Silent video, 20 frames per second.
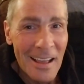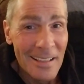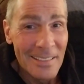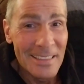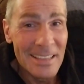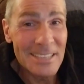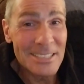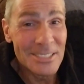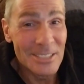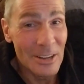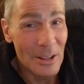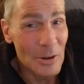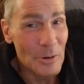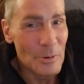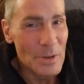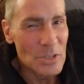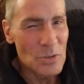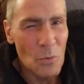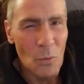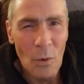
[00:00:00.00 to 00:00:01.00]
This is another
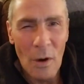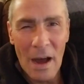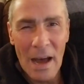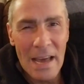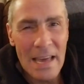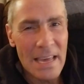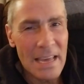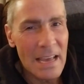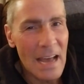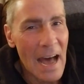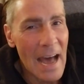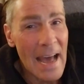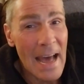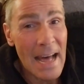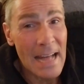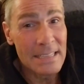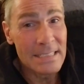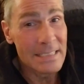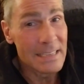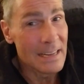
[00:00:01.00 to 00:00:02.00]
reason why he I
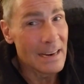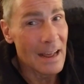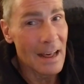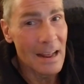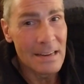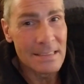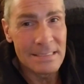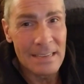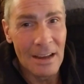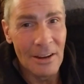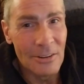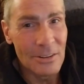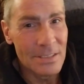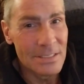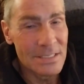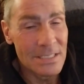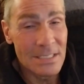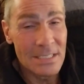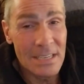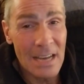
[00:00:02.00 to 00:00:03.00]
had to get out of town because
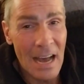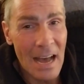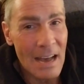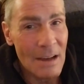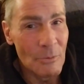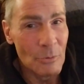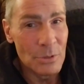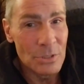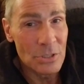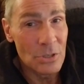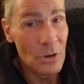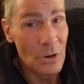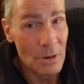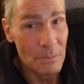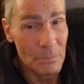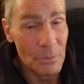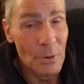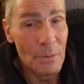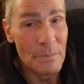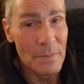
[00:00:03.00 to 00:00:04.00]
this guy was going to
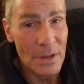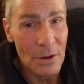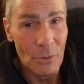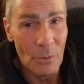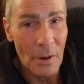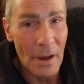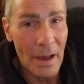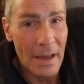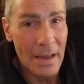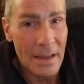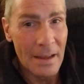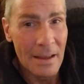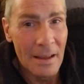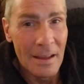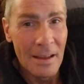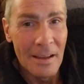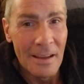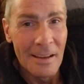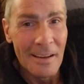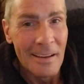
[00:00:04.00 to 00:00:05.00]
put me away.
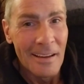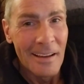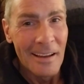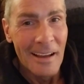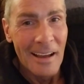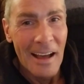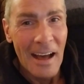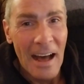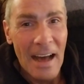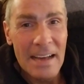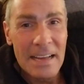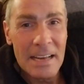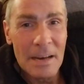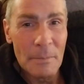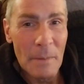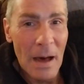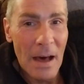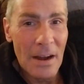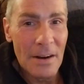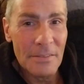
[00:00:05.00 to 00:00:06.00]
I
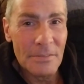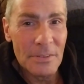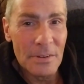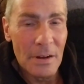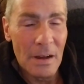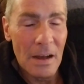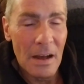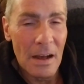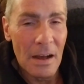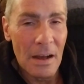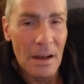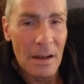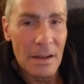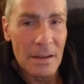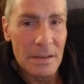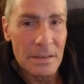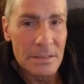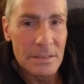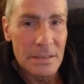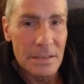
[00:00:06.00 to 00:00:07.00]
come out of a,
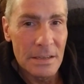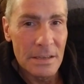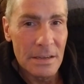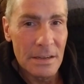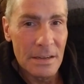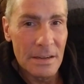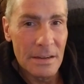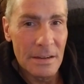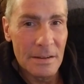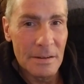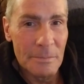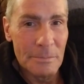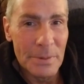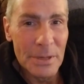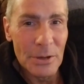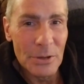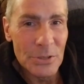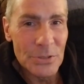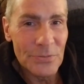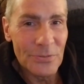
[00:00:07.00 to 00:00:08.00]
a
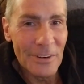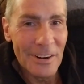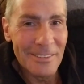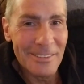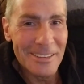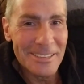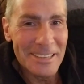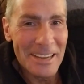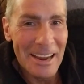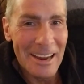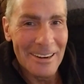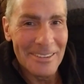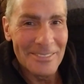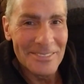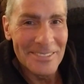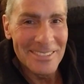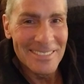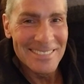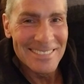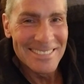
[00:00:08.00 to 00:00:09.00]
Bill's Friendly
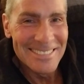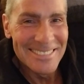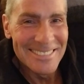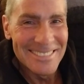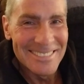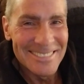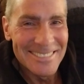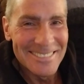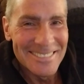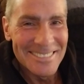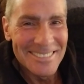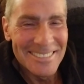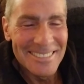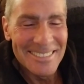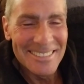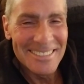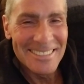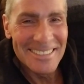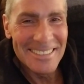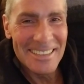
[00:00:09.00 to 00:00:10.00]
Tavern
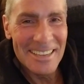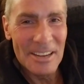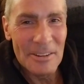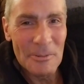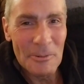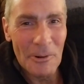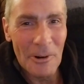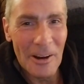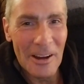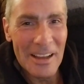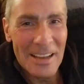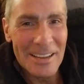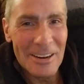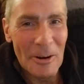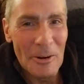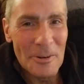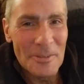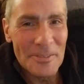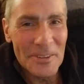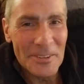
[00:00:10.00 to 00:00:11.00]
in in
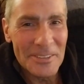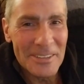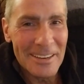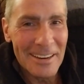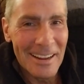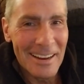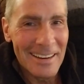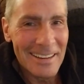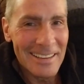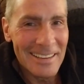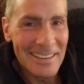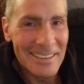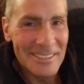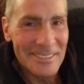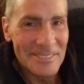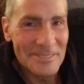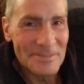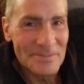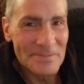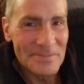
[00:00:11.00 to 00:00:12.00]
Oakville, Connecticut
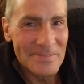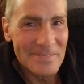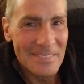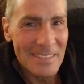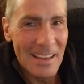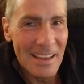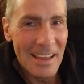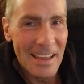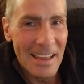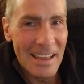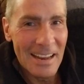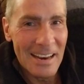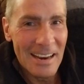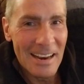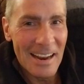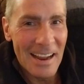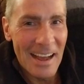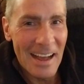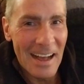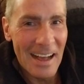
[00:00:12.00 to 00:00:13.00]

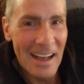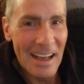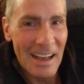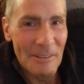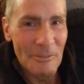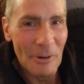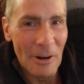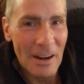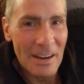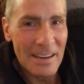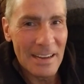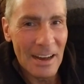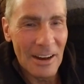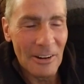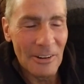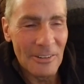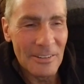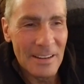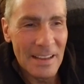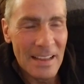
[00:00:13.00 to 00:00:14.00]
and I walk
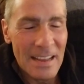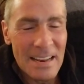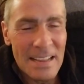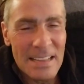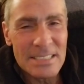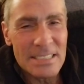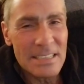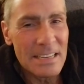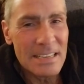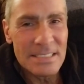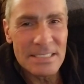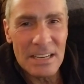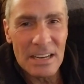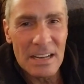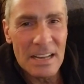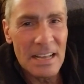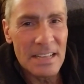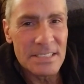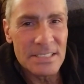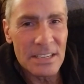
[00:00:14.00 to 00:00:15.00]
out, and it's a
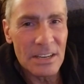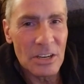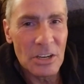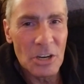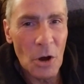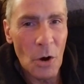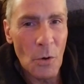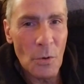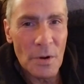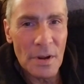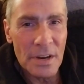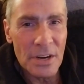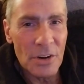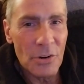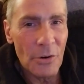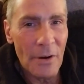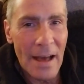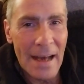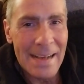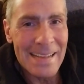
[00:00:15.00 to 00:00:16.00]
it's a coke and
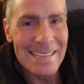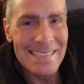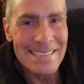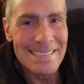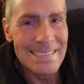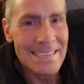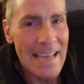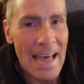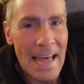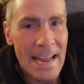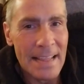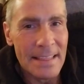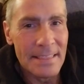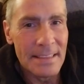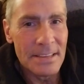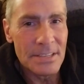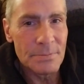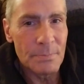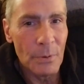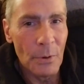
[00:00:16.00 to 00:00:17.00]
crack den at
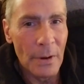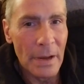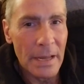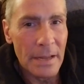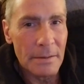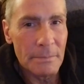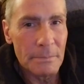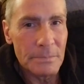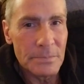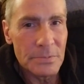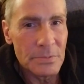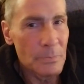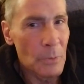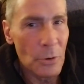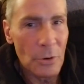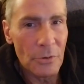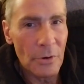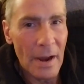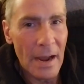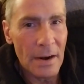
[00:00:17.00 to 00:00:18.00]
this point.
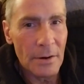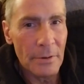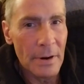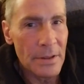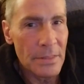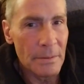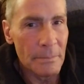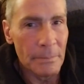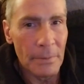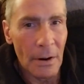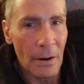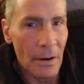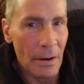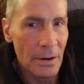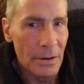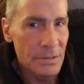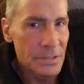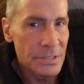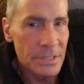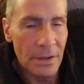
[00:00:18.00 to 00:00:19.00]
Smoke crack right at the
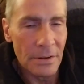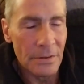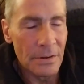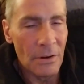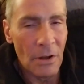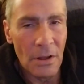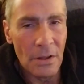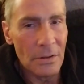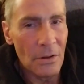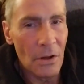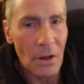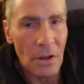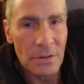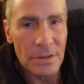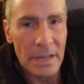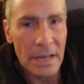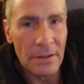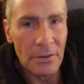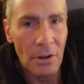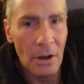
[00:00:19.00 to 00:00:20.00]
bar, selling all all
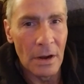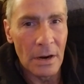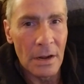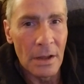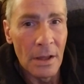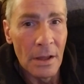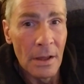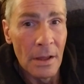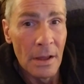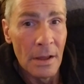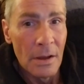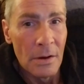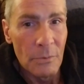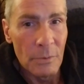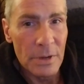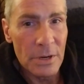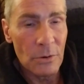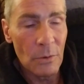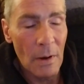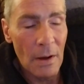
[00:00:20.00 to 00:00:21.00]
day long.
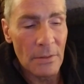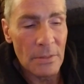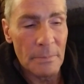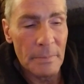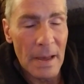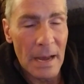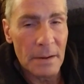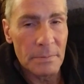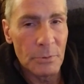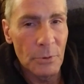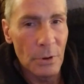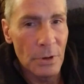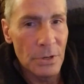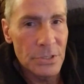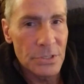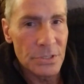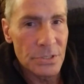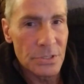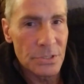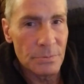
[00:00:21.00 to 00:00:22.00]
We go out on the back
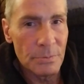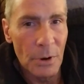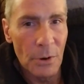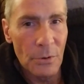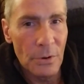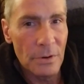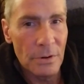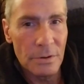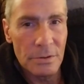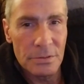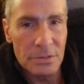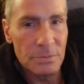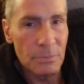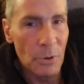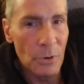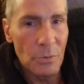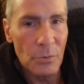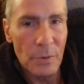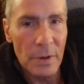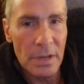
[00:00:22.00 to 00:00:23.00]
porch and smoke or
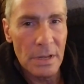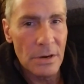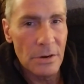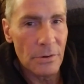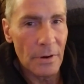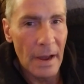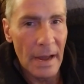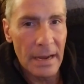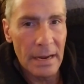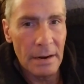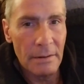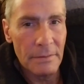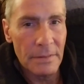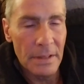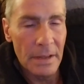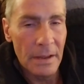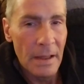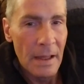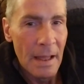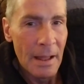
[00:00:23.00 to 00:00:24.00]
smoke weed, crack,
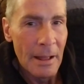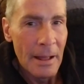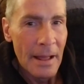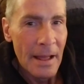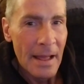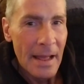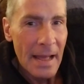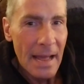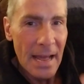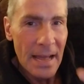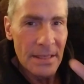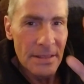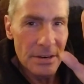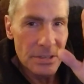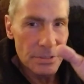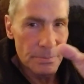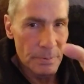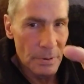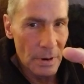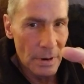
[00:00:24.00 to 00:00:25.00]
everything. And
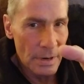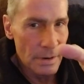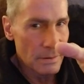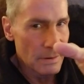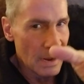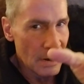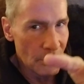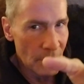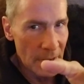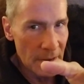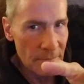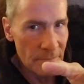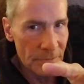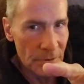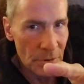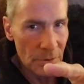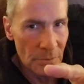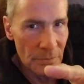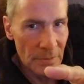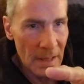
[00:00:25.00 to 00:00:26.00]
there's a parking lot right in
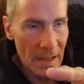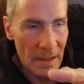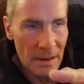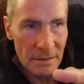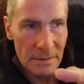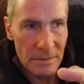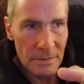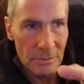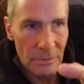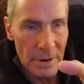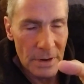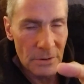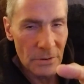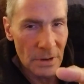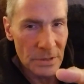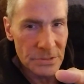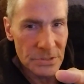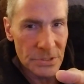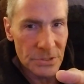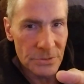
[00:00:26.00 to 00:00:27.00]
view of that, right
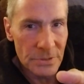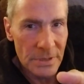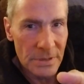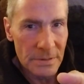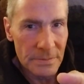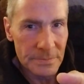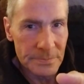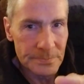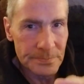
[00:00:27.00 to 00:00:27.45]
across the street.